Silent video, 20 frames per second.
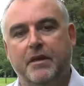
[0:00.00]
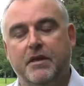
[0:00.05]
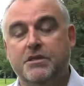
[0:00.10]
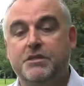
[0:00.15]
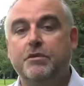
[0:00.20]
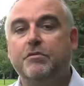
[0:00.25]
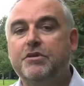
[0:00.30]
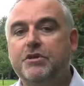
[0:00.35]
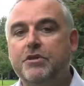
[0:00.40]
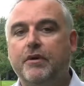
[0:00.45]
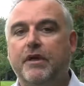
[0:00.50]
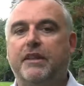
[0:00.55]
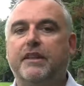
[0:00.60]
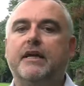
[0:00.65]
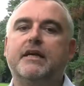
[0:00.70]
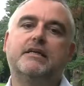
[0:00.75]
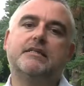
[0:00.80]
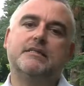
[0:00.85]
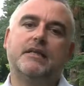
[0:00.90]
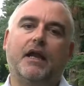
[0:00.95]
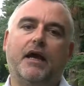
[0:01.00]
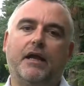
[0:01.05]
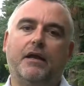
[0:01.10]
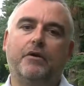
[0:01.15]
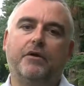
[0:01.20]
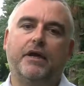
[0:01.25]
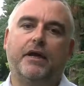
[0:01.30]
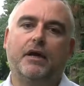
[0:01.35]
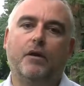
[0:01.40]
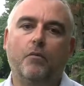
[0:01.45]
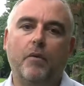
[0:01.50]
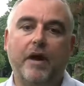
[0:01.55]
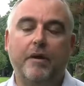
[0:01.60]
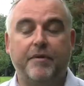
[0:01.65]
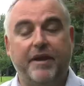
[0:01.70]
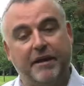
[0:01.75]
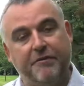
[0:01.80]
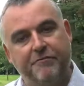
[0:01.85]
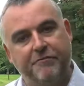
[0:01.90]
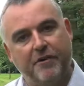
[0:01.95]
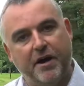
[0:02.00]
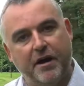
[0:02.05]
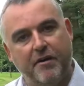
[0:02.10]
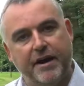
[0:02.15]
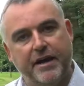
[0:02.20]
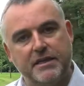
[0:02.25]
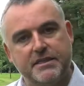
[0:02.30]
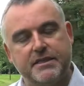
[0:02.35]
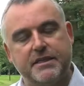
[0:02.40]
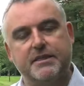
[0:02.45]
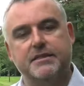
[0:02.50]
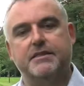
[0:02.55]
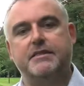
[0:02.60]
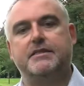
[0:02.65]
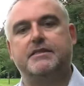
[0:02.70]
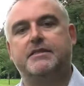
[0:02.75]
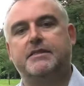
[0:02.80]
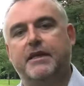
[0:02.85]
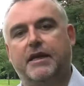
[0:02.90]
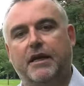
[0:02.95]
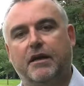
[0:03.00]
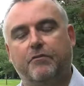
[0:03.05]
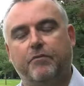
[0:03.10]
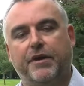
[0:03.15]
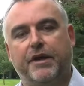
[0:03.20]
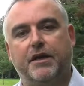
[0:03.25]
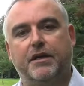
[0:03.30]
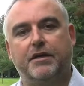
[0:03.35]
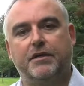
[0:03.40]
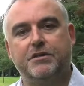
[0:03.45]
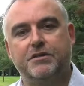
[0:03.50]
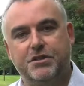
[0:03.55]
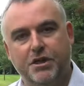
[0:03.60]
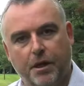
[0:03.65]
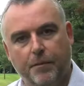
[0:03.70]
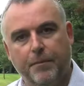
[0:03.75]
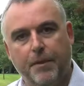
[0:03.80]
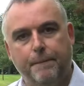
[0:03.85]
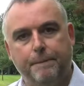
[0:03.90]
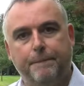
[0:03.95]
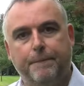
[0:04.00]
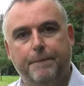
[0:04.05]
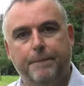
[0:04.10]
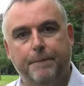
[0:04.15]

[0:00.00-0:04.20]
So we're doing things like looking at where we have fire exits and seeing if we can turn them,